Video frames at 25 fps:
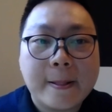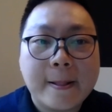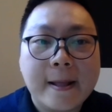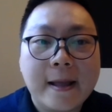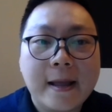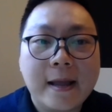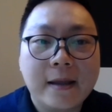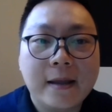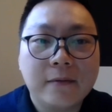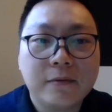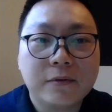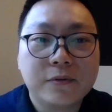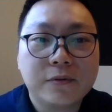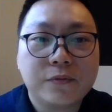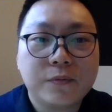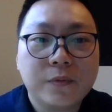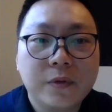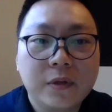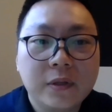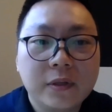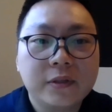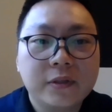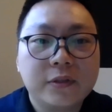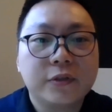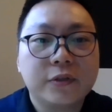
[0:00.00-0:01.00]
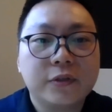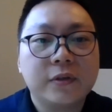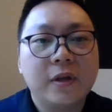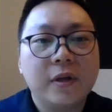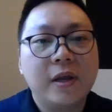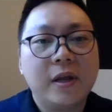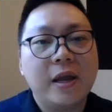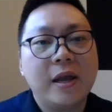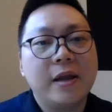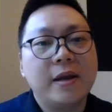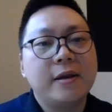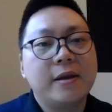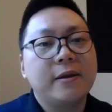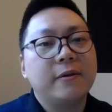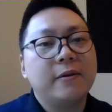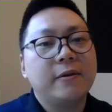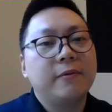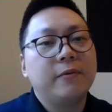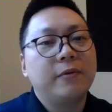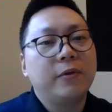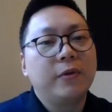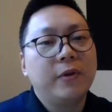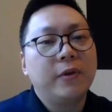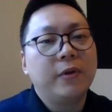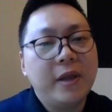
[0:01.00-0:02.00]
And it was really, and
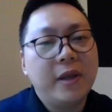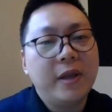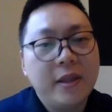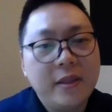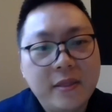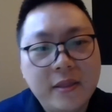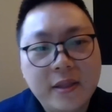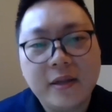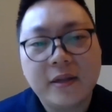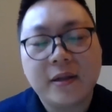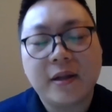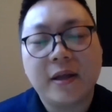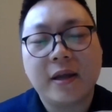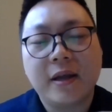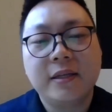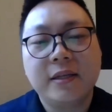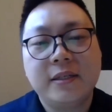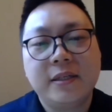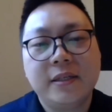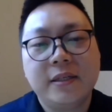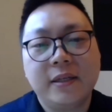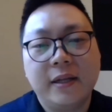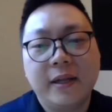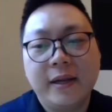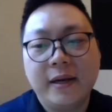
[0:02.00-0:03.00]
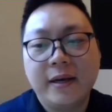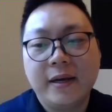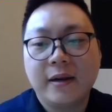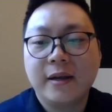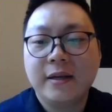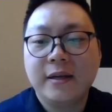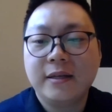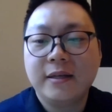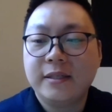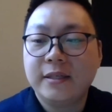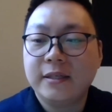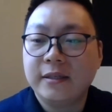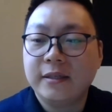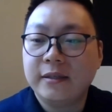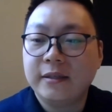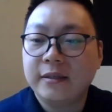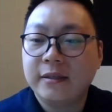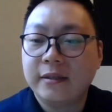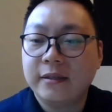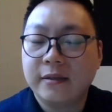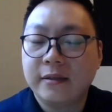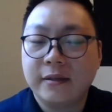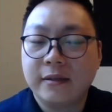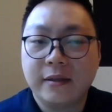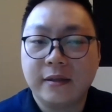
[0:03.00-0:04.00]
in the late
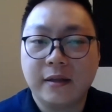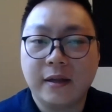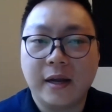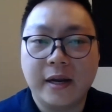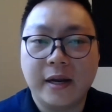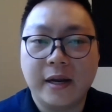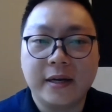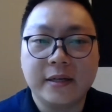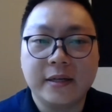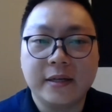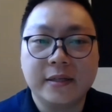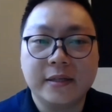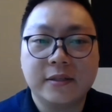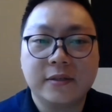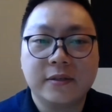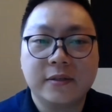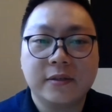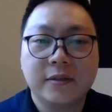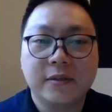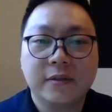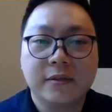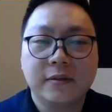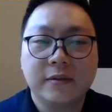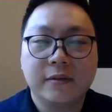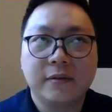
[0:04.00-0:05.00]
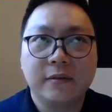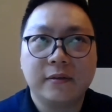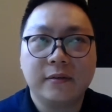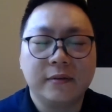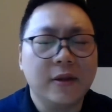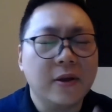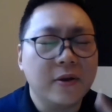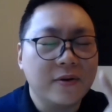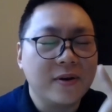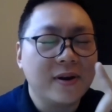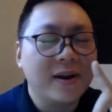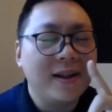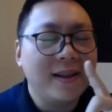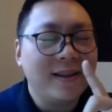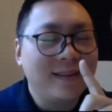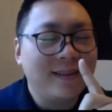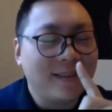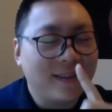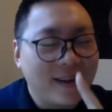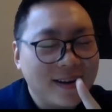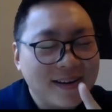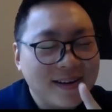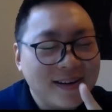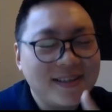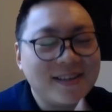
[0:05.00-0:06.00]
1990s, no,
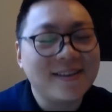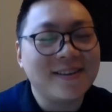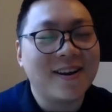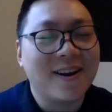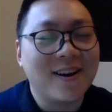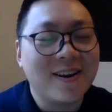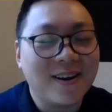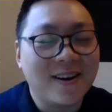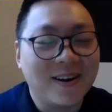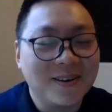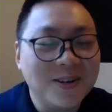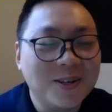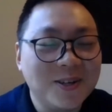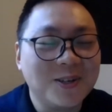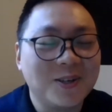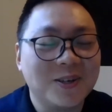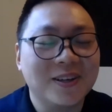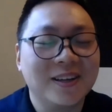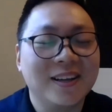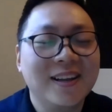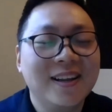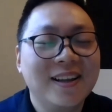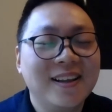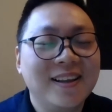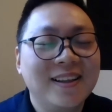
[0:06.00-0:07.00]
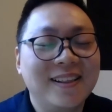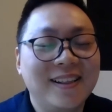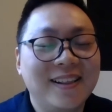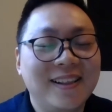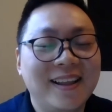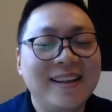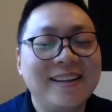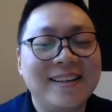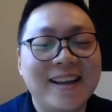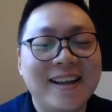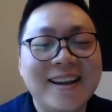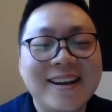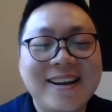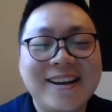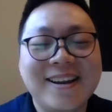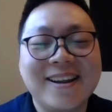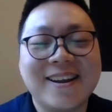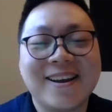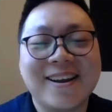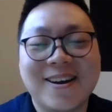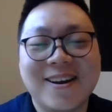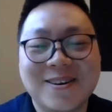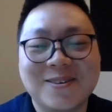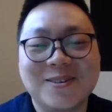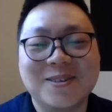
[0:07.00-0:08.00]
1900, late
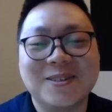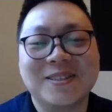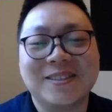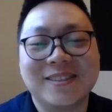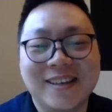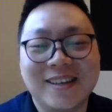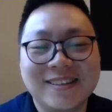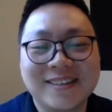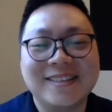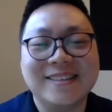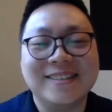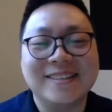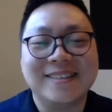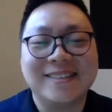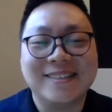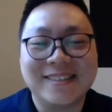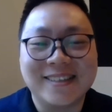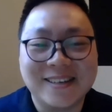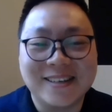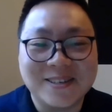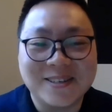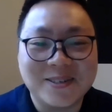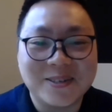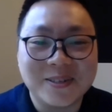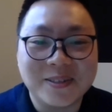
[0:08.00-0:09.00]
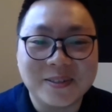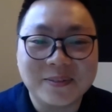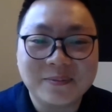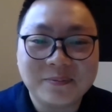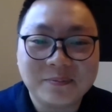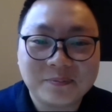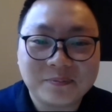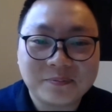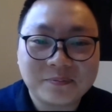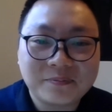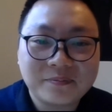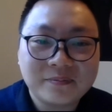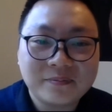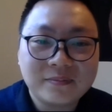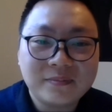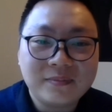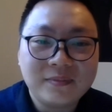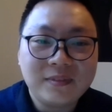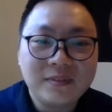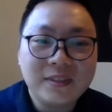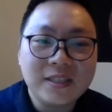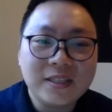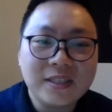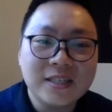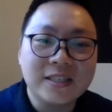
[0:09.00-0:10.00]
1800s, 19th century,
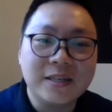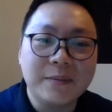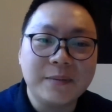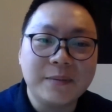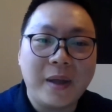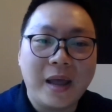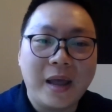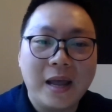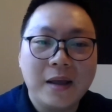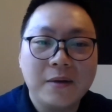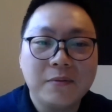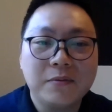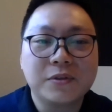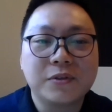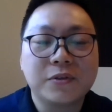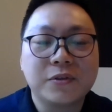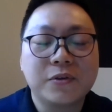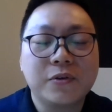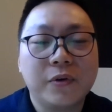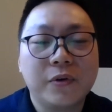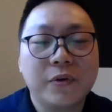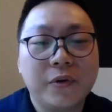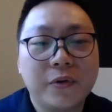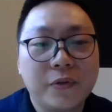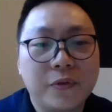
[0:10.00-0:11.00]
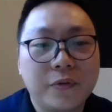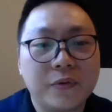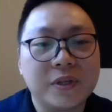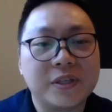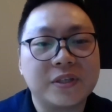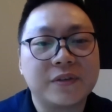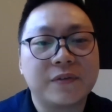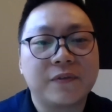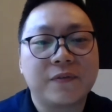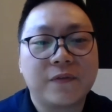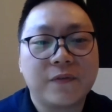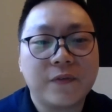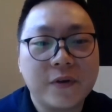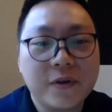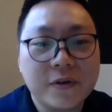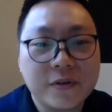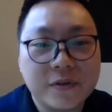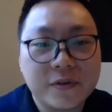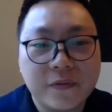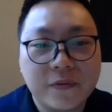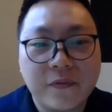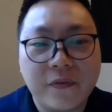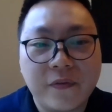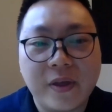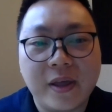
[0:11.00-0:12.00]
Japan was going through its
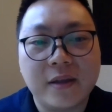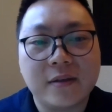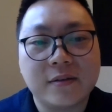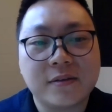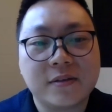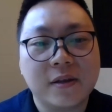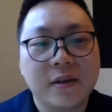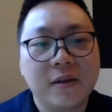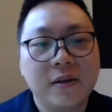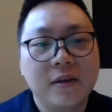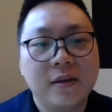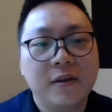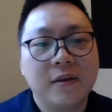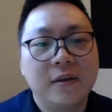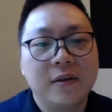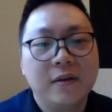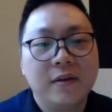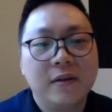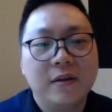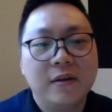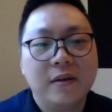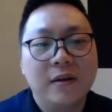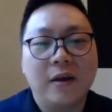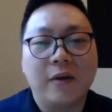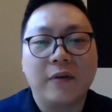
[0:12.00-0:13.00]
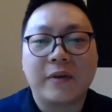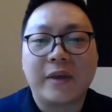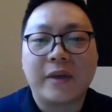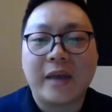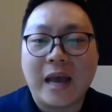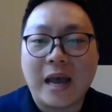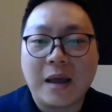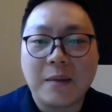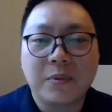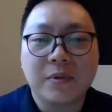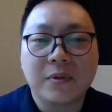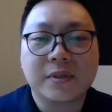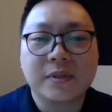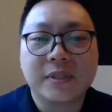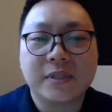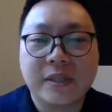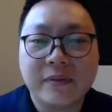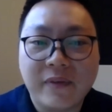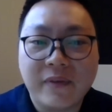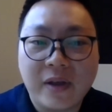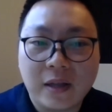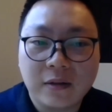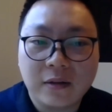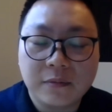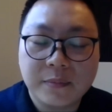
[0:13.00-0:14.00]
first phase of capitalist
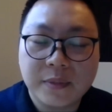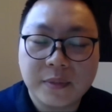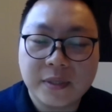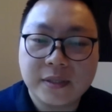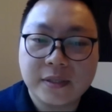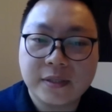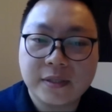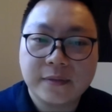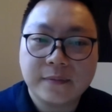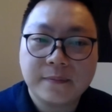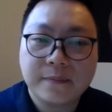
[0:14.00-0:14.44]
development.